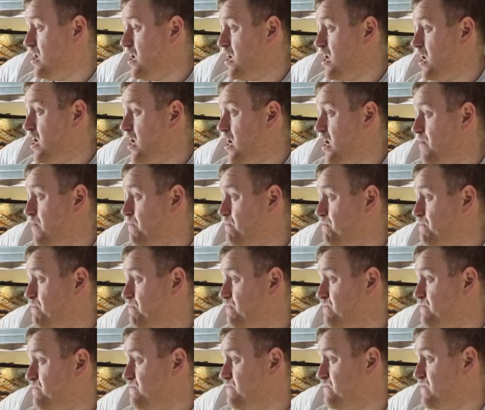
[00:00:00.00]

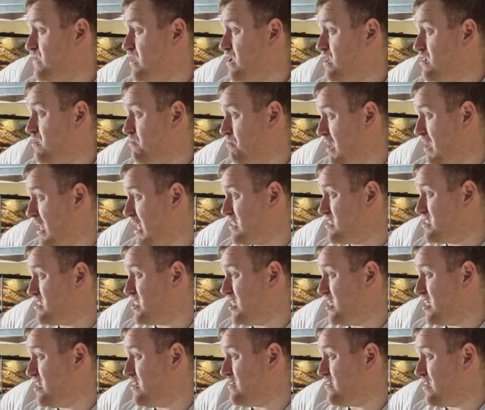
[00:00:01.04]
the
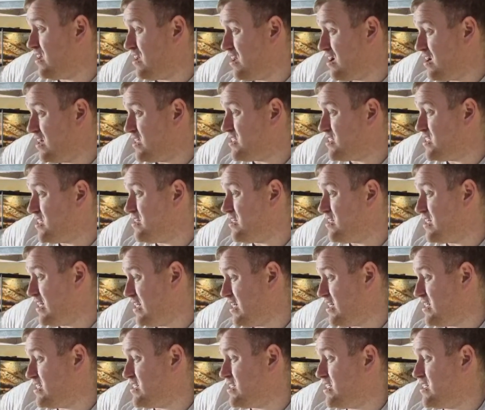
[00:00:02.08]
planting, the lighting, the
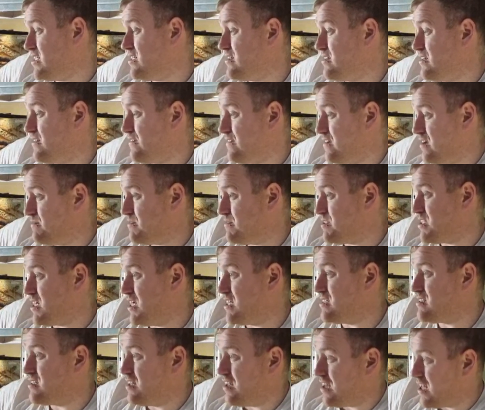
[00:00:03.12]
heating, the
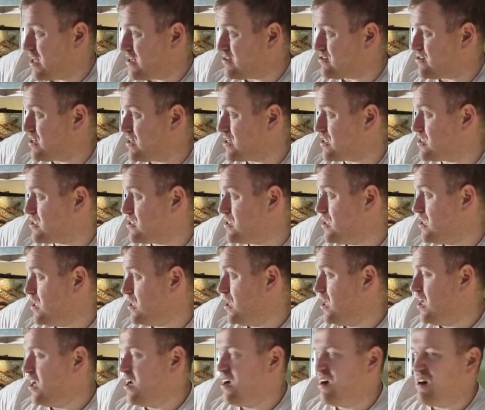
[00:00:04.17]
thermostats, the electrics.
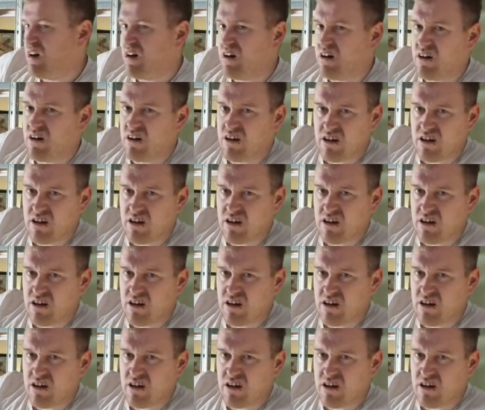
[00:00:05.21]
Oh.